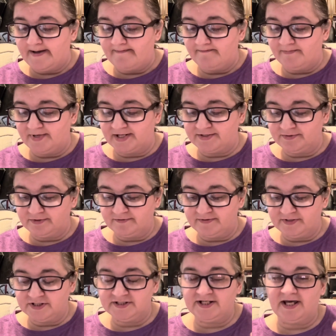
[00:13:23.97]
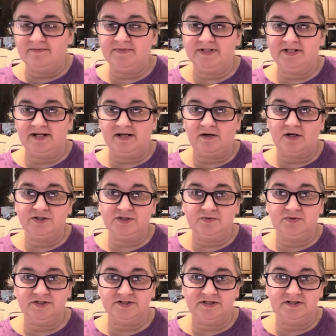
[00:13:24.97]
but I do want to finish that, but then I also
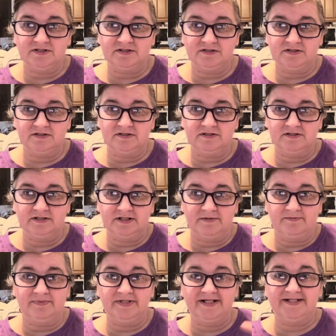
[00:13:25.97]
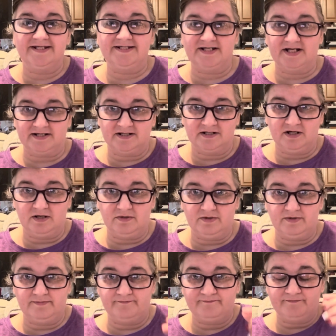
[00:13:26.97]
want to complete the second
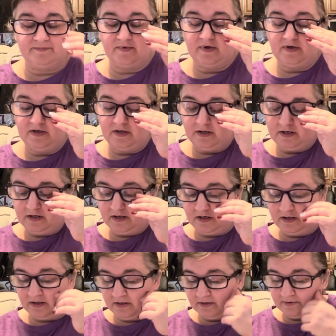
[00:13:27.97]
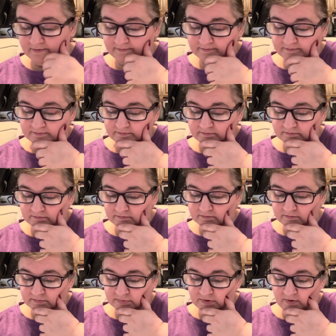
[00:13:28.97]
color.
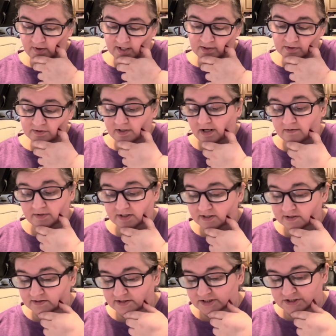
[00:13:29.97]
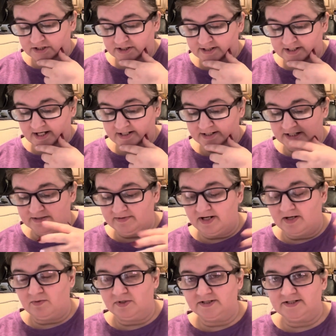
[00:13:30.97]
So I don't know how many stitches that is, but I
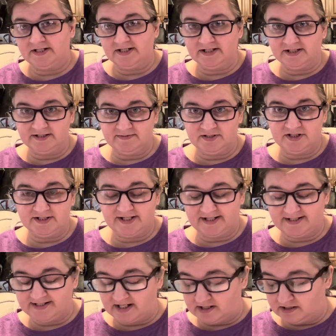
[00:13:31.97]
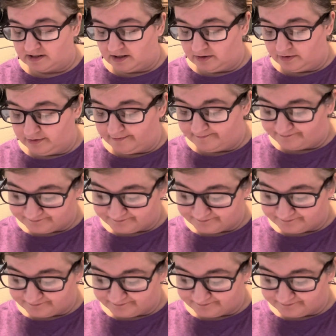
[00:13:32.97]
want to at least finish that second color.